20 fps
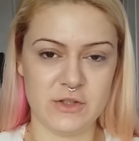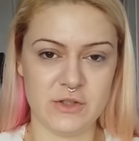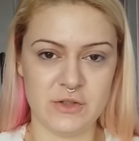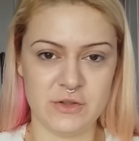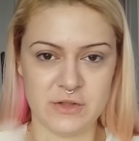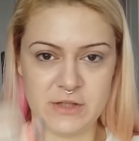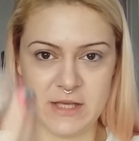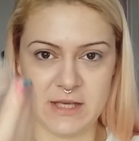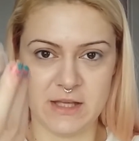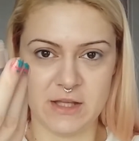
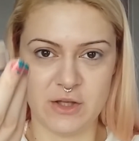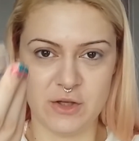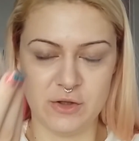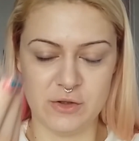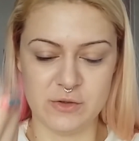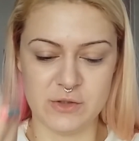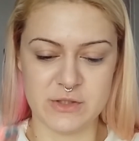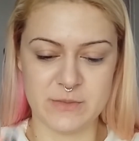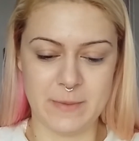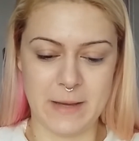You take your
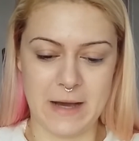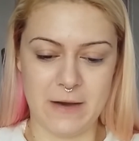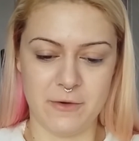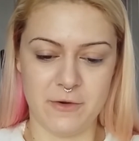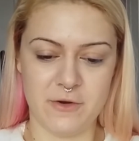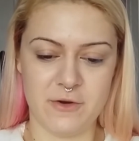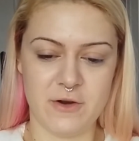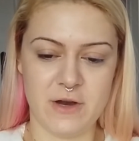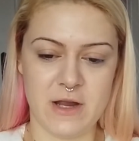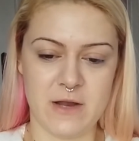loose
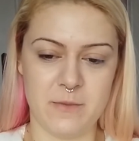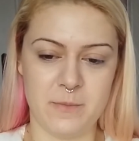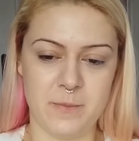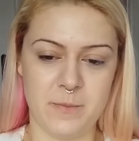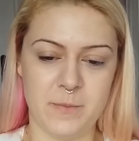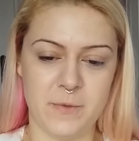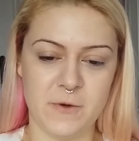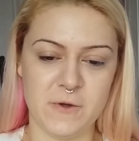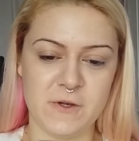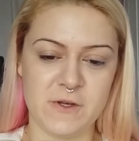powder
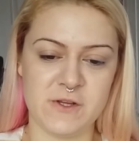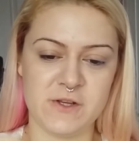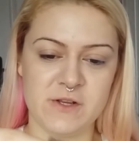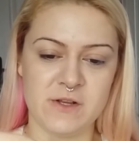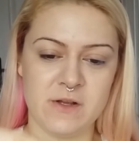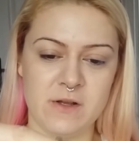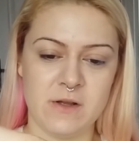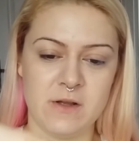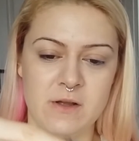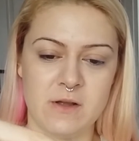and put
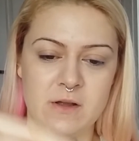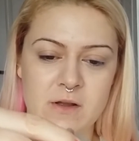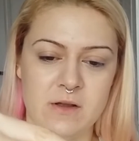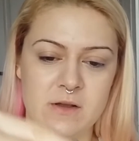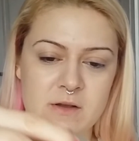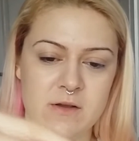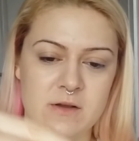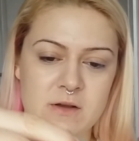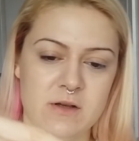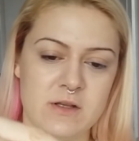
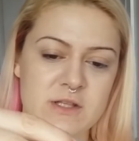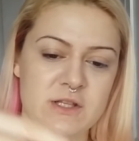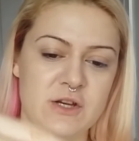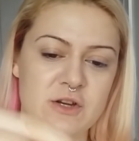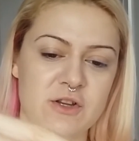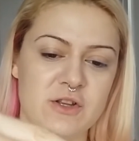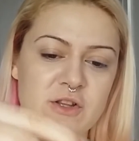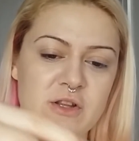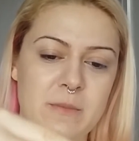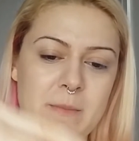a
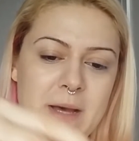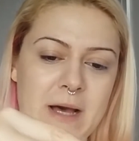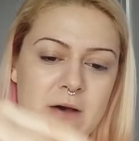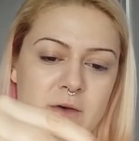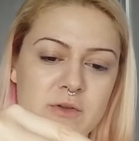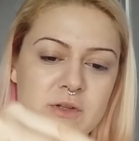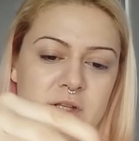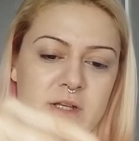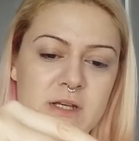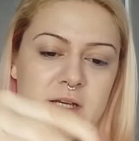certain
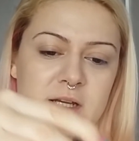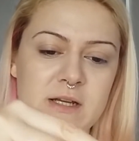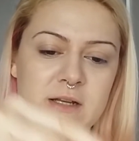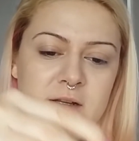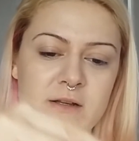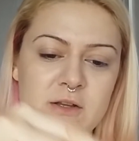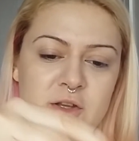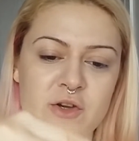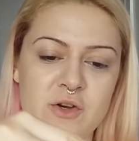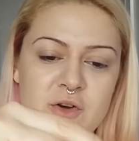amount
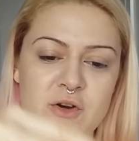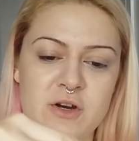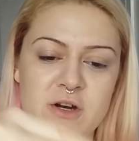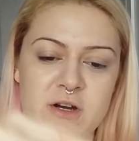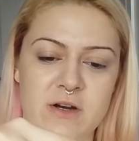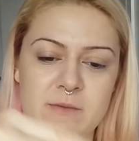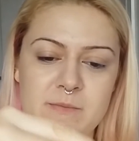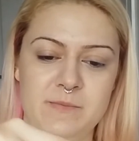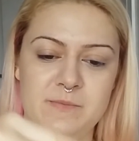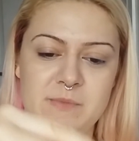in your
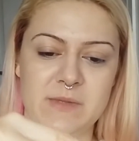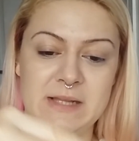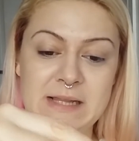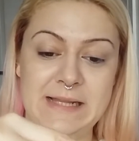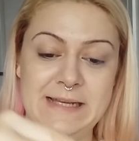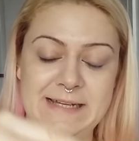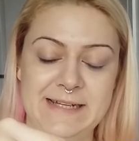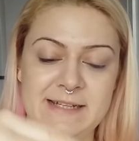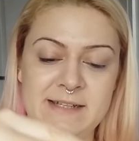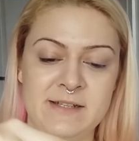
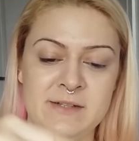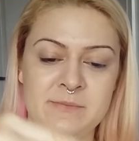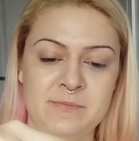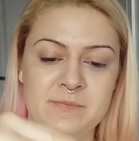lid.